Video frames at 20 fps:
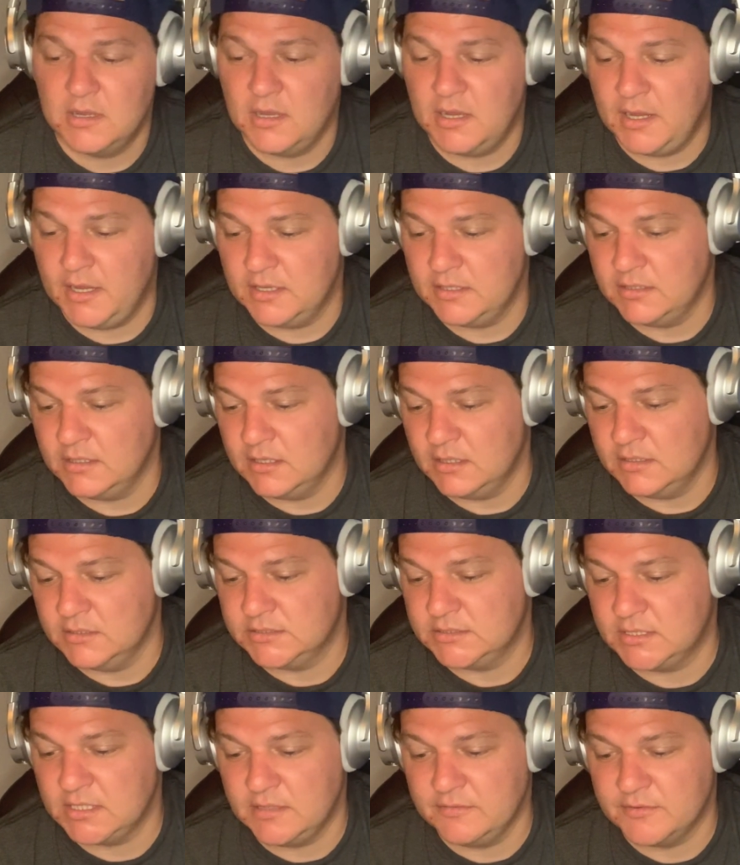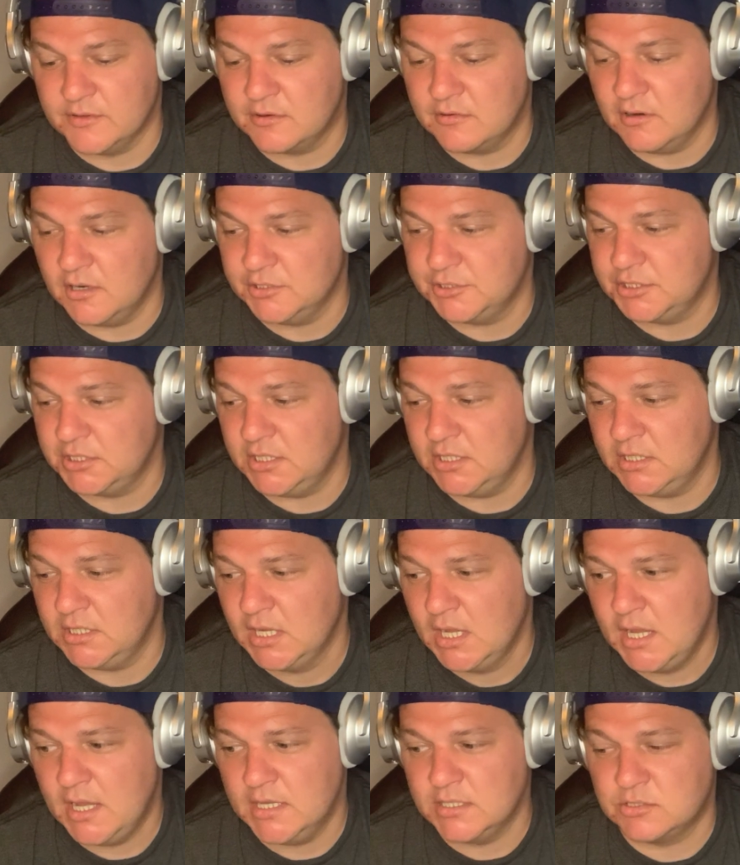And Steve, you're crushing it.
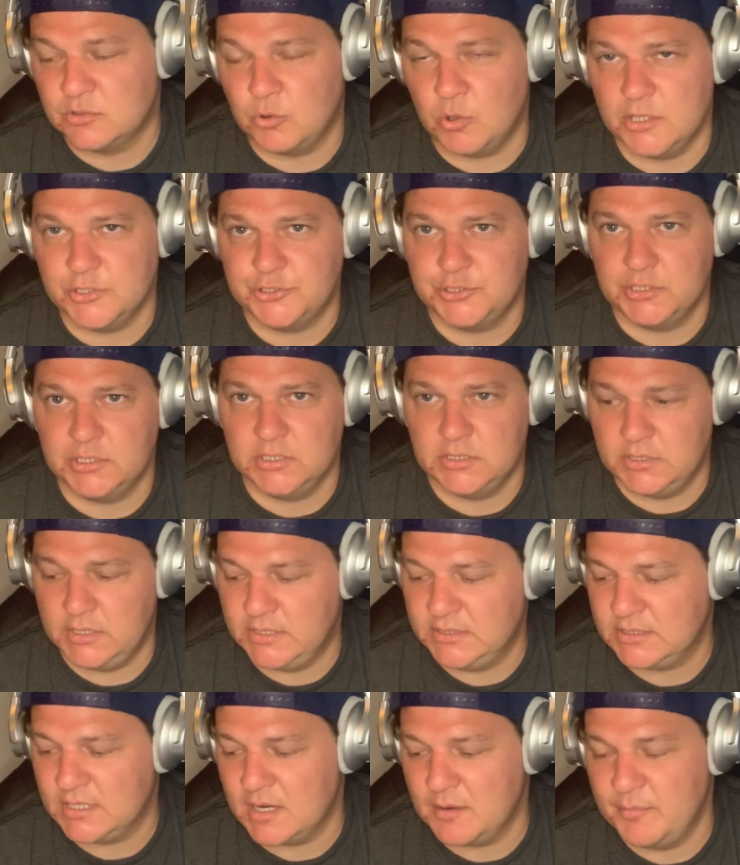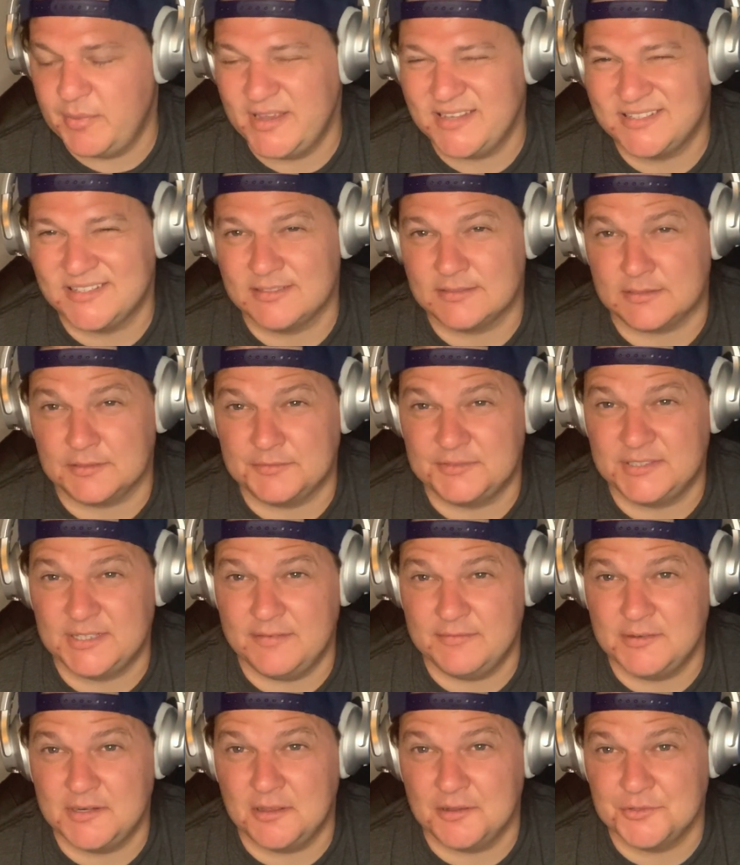His question, he's got a basis of
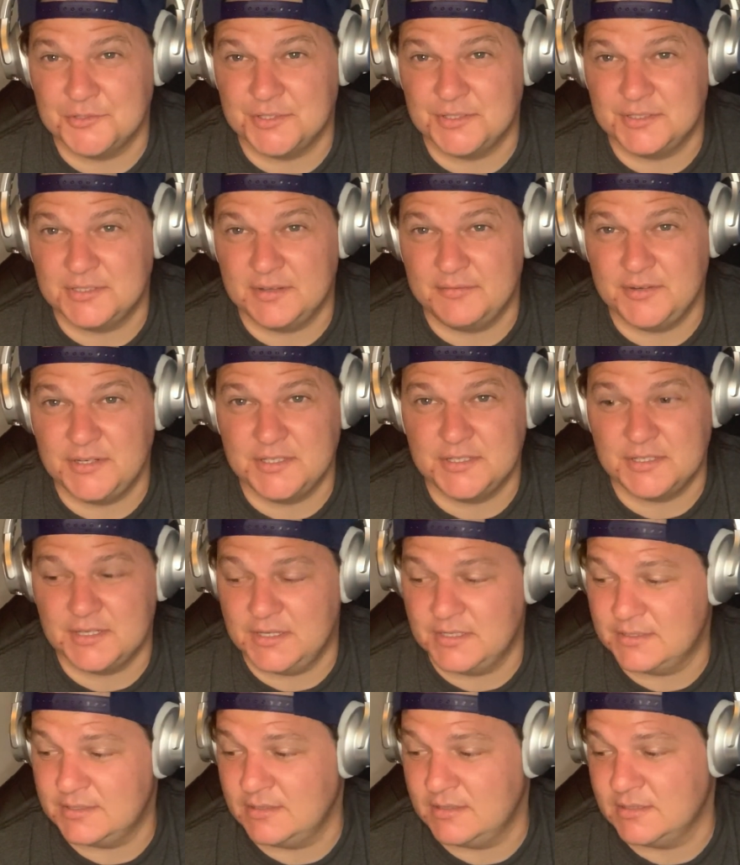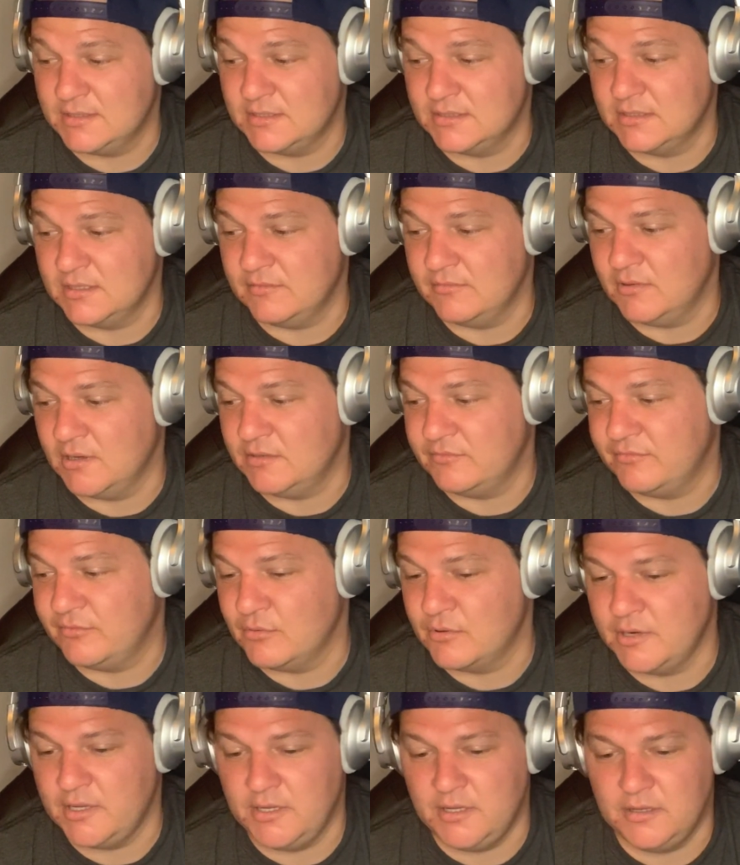$7.70, and this is at what,
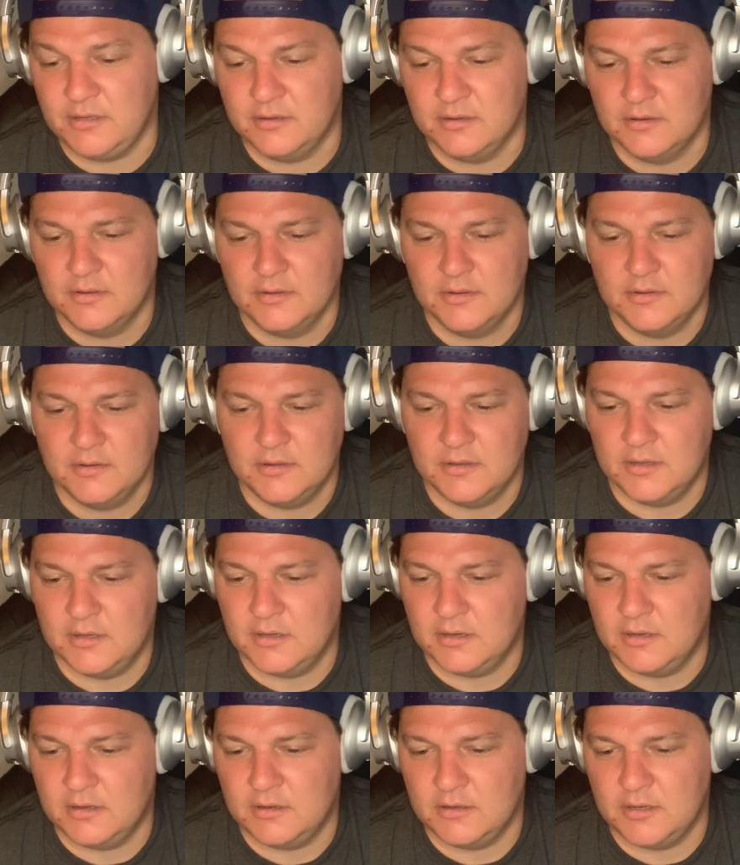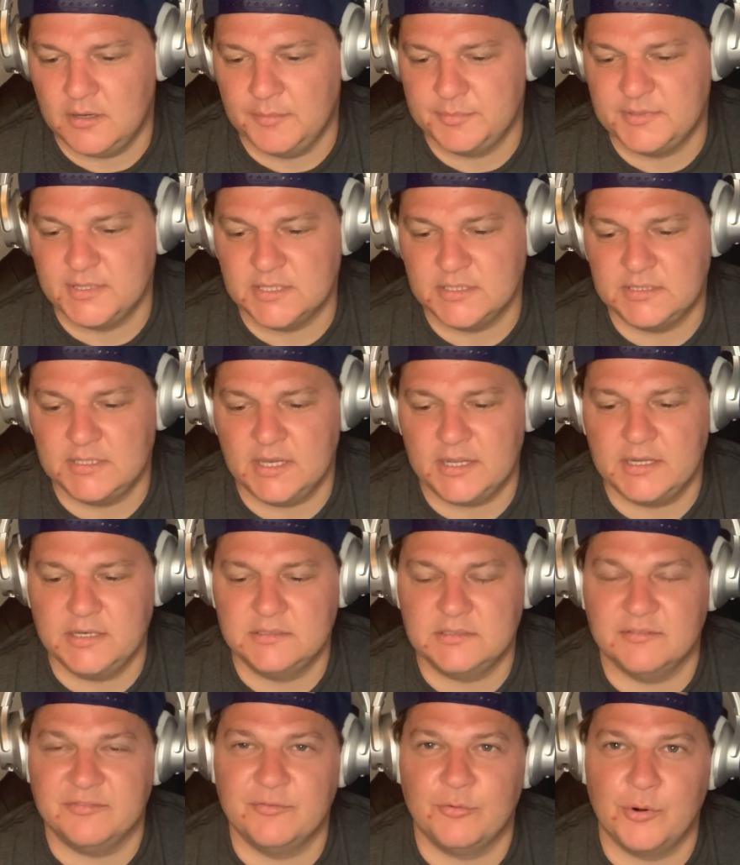40, up to the second,
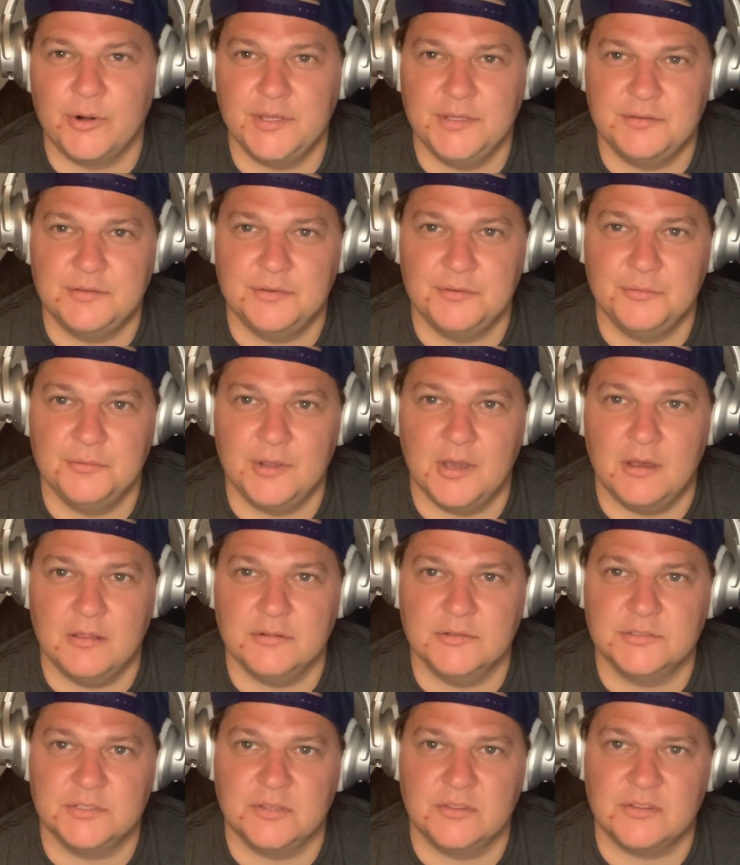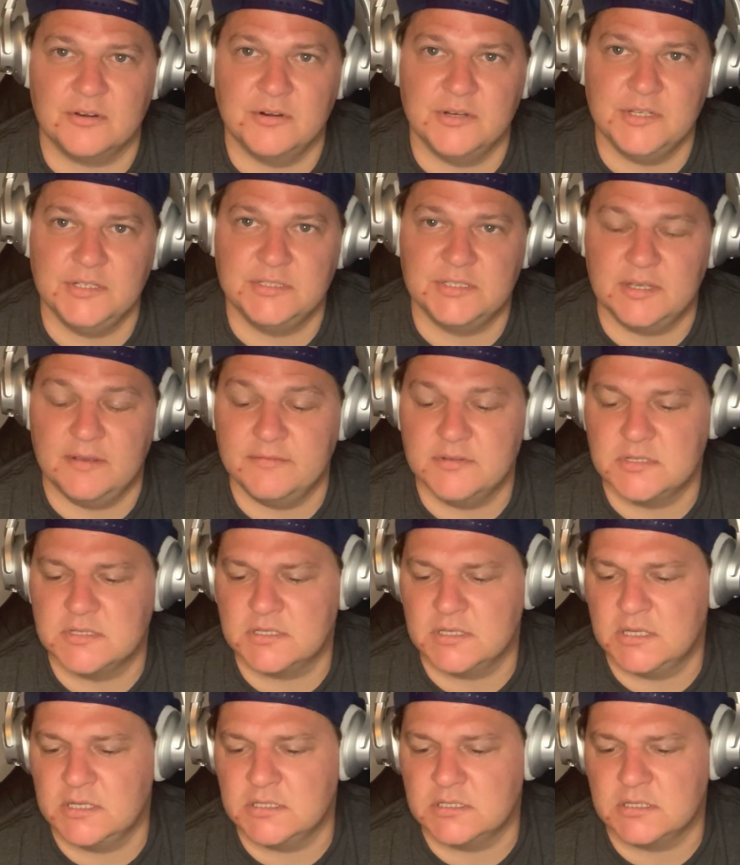it's at
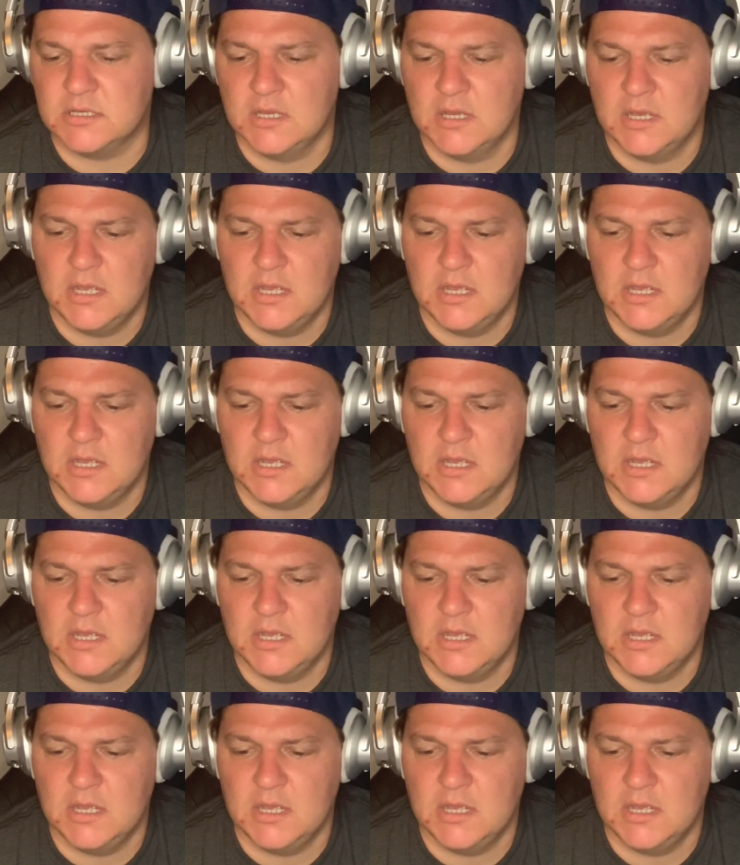$42.37.